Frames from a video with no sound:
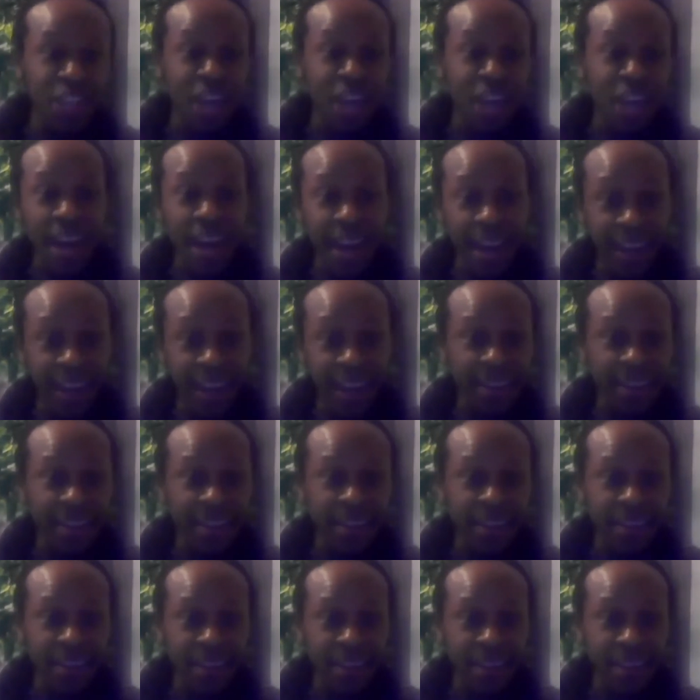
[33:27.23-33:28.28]
Shanghai,
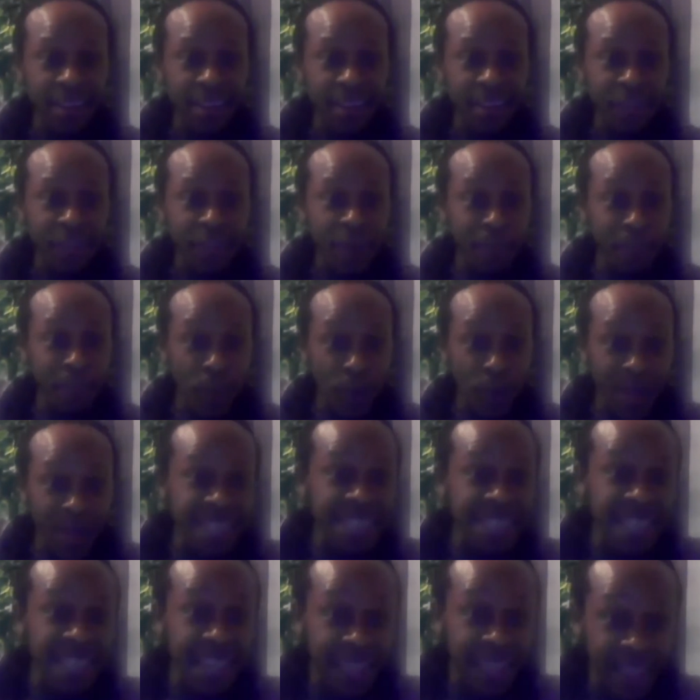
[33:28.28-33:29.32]
if you're born
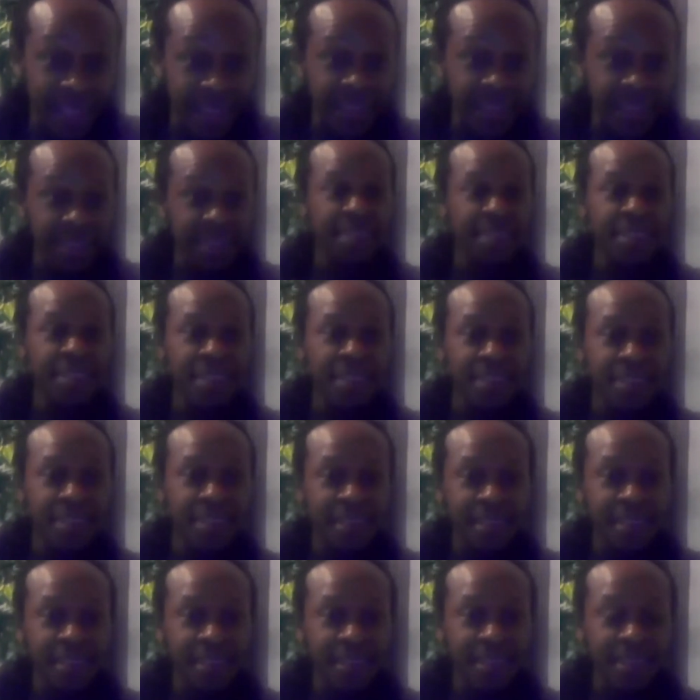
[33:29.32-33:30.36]
in Delhi,
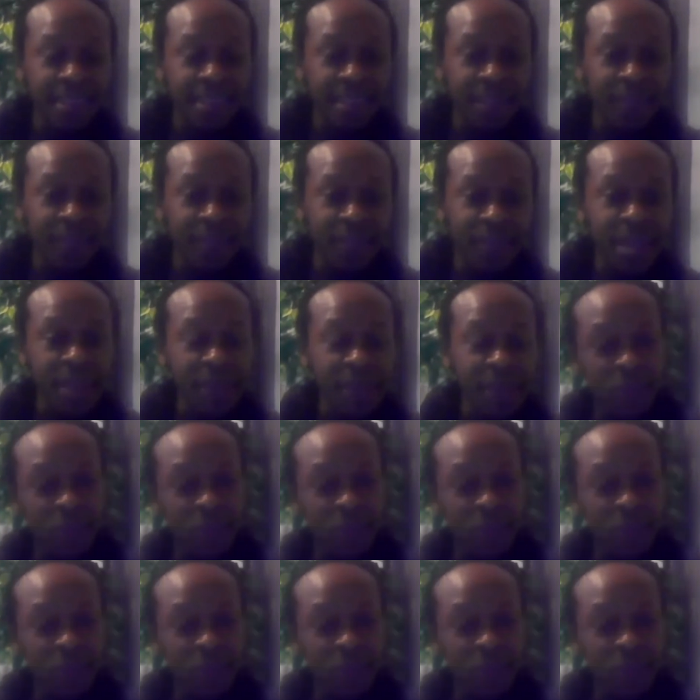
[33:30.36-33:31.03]
right,